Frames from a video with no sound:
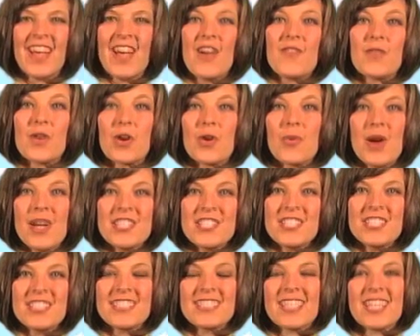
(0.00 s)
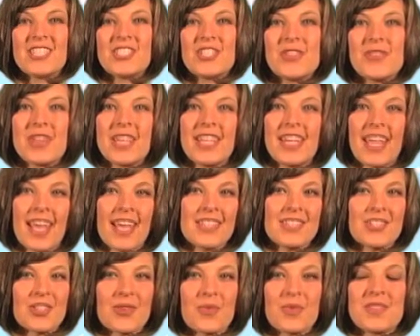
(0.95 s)
For questions that you can
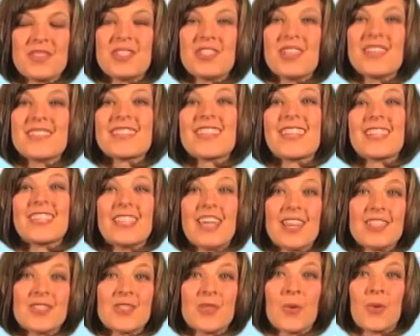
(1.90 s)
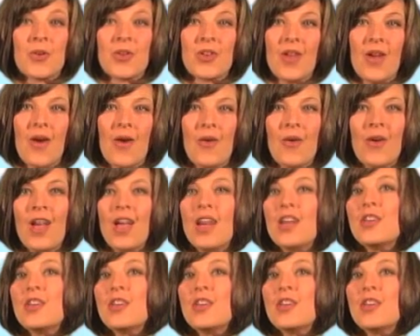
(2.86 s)
answer with just yes or no,